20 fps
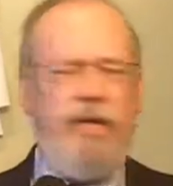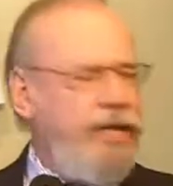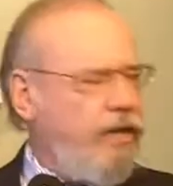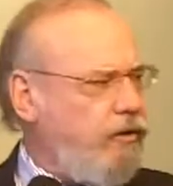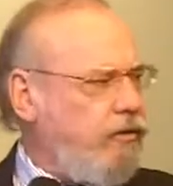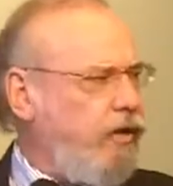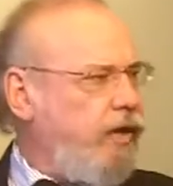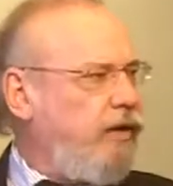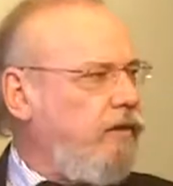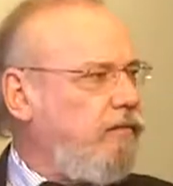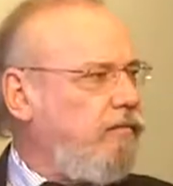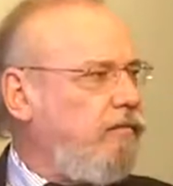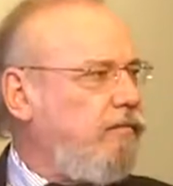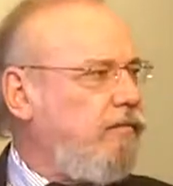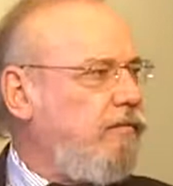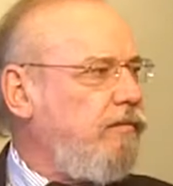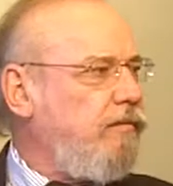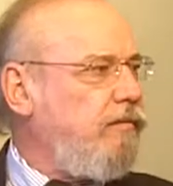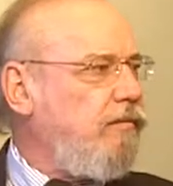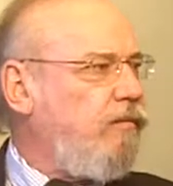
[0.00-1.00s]
Isn't that great?
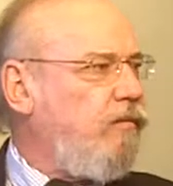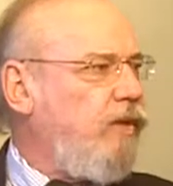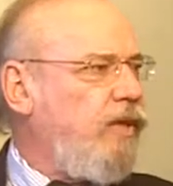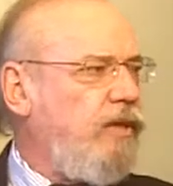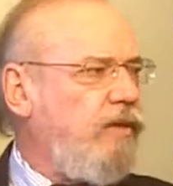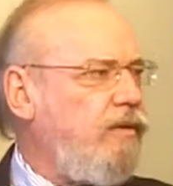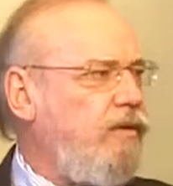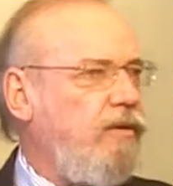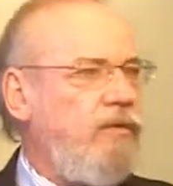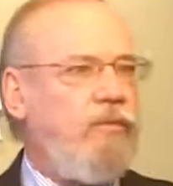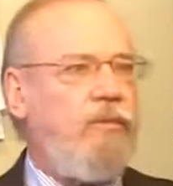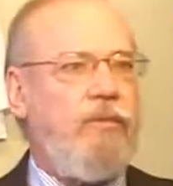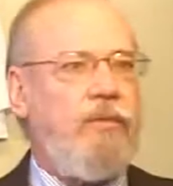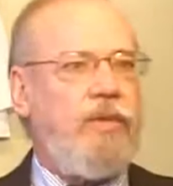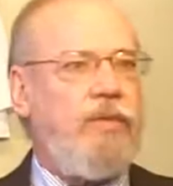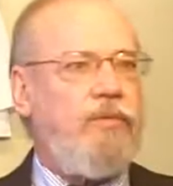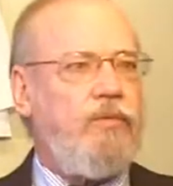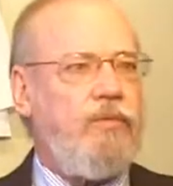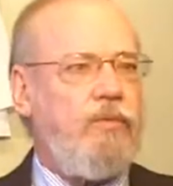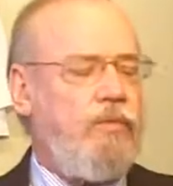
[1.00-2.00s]
We don't know
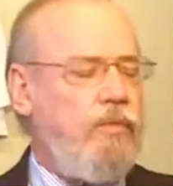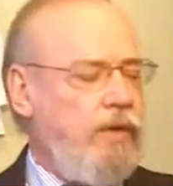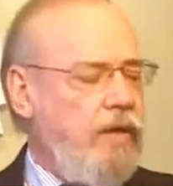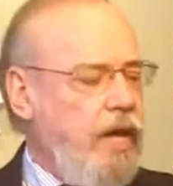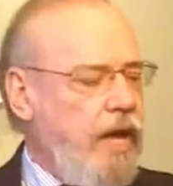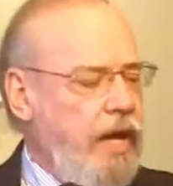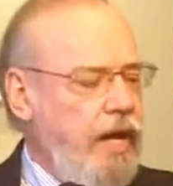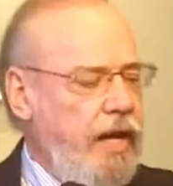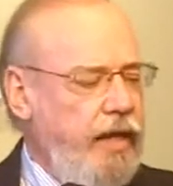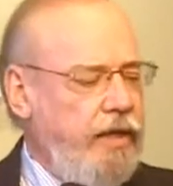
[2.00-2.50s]
what's worth.